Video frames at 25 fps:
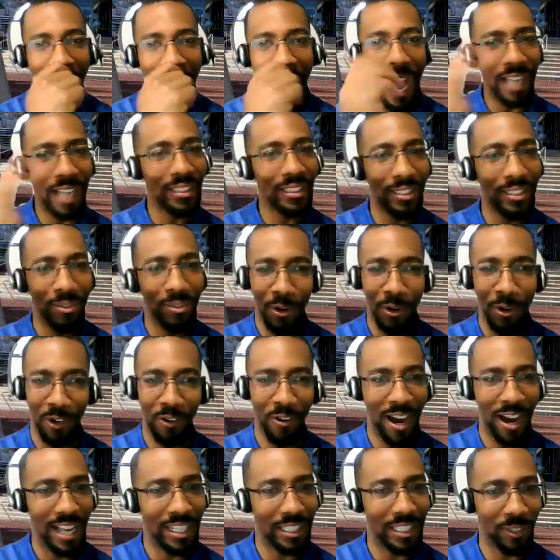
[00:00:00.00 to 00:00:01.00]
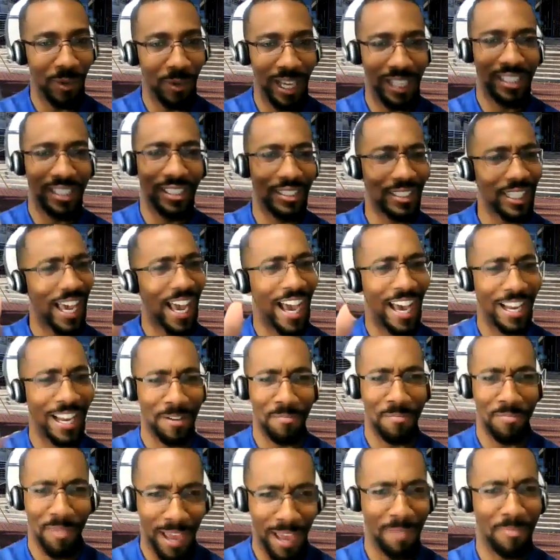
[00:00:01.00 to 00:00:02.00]
I just want to graduate. Just sign the
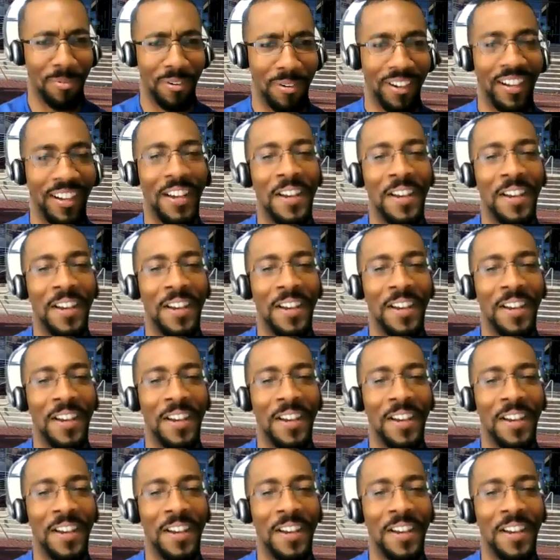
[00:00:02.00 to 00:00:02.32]
paper.